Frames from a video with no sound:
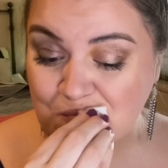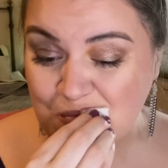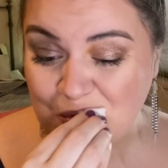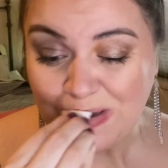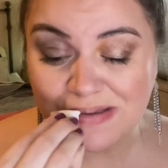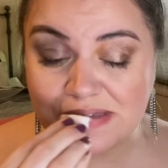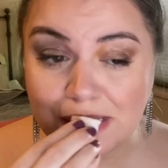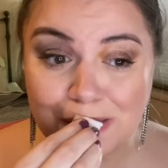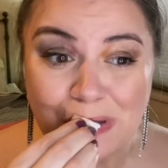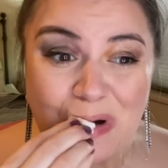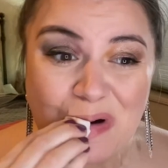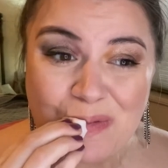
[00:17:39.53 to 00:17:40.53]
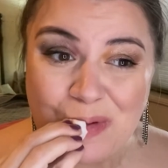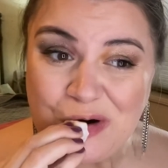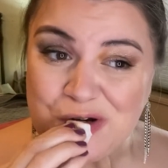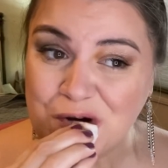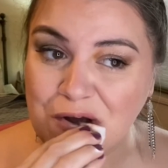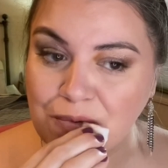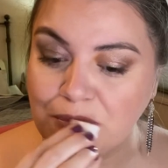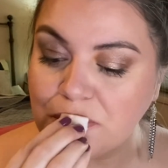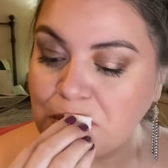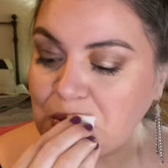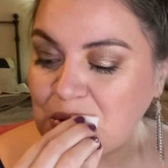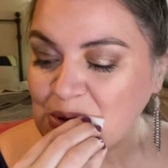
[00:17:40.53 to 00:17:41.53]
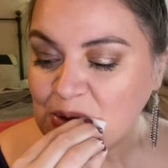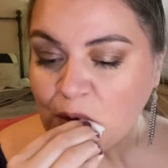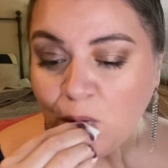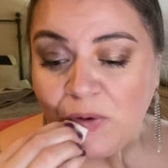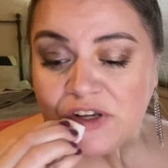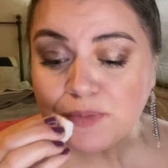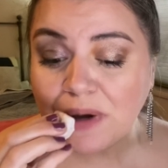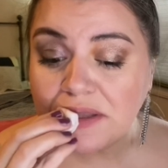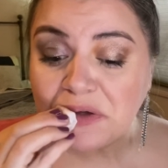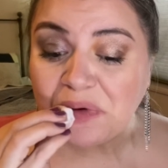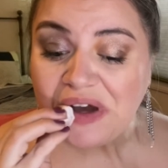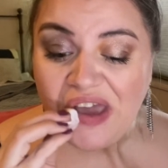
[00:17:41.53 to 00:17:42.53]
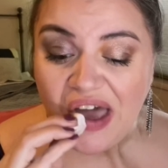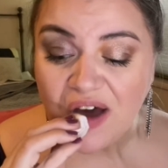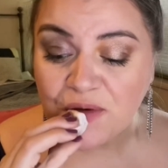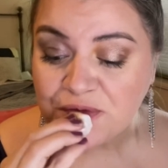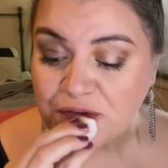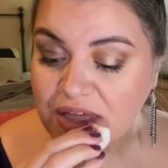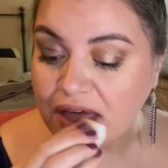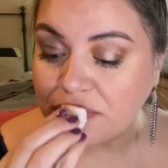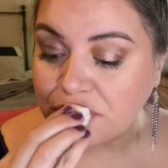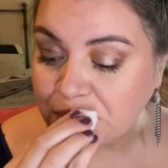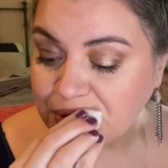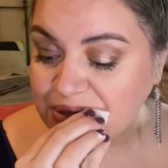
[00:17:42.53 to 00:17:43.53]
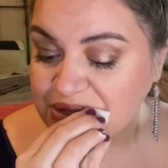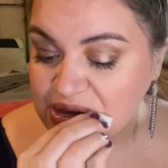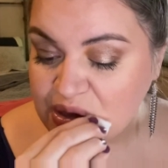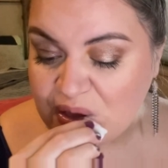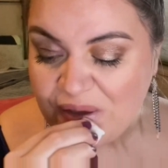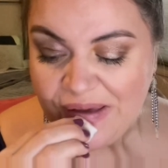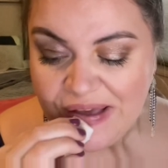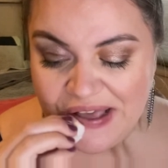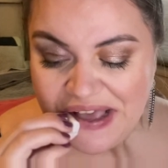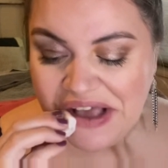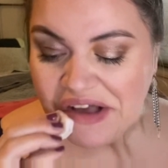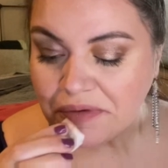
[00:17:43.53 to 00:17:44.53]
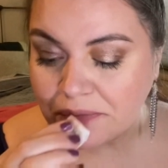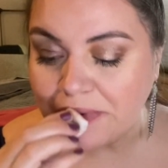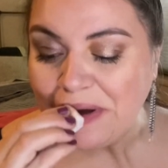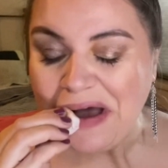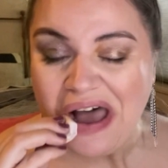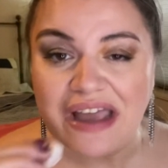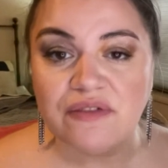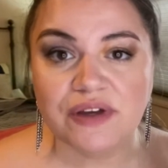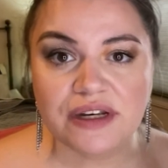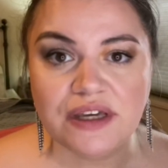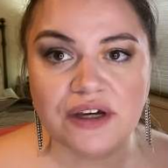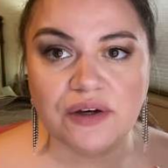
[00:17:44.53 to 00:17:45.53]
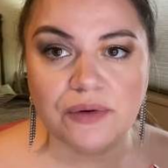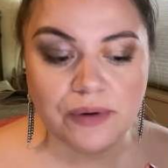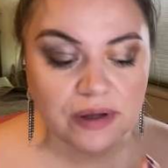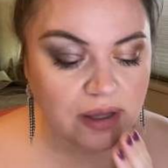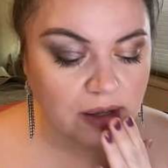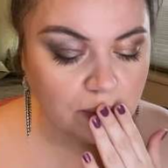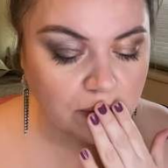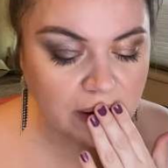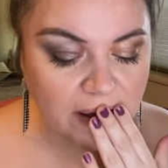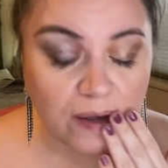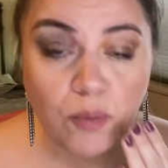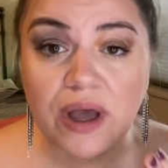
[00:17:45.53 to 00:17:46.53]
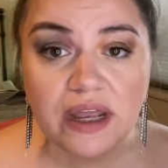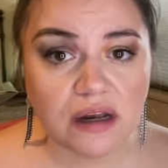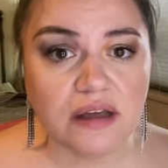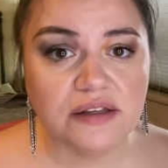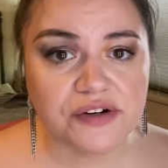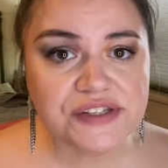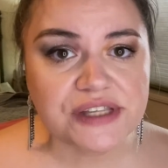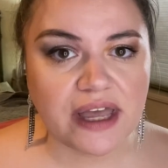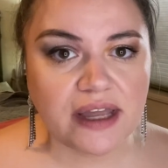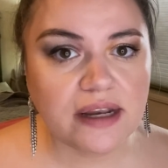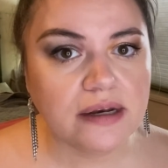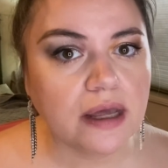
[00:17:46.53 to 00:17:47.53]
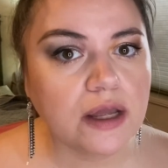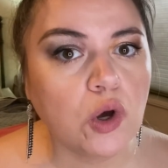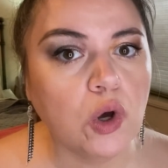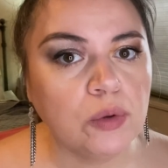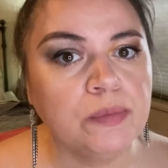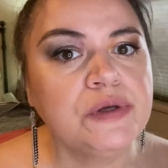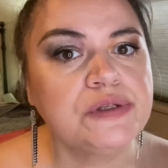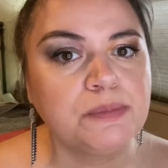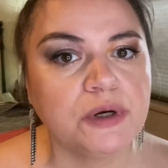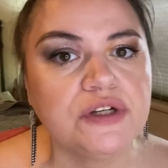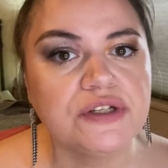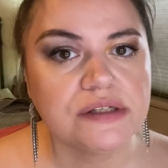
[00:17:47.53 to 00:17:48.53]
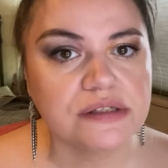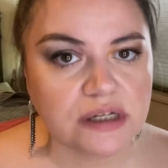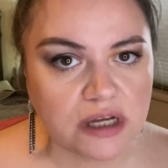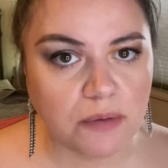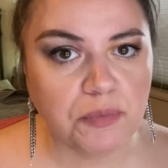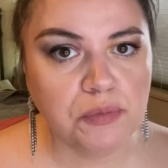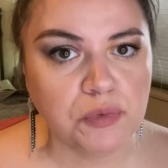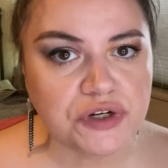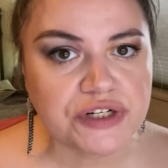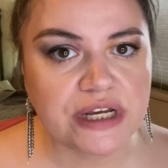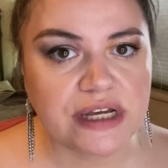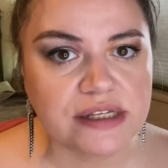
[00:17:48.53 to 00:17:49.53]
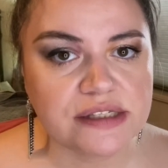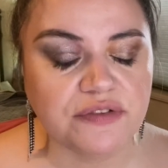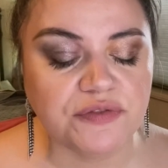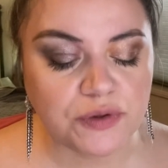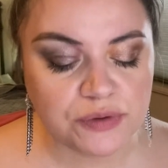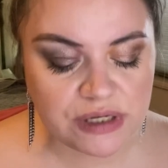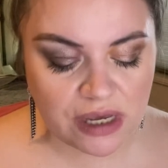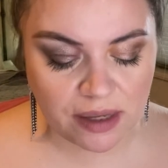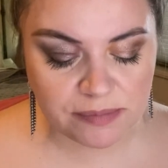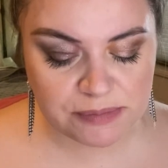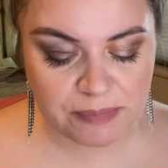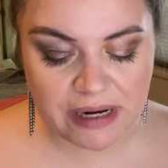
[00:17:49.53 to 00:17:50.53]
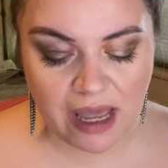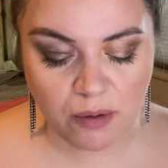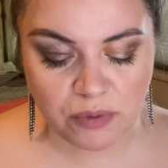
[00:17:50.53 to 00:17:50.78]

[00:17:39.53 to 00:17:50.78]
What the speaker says: it's like the whole wardrobe. Which, by the way, after that 30-day eye video, I went on their site and I almost purchased a couple more shades a few times, but I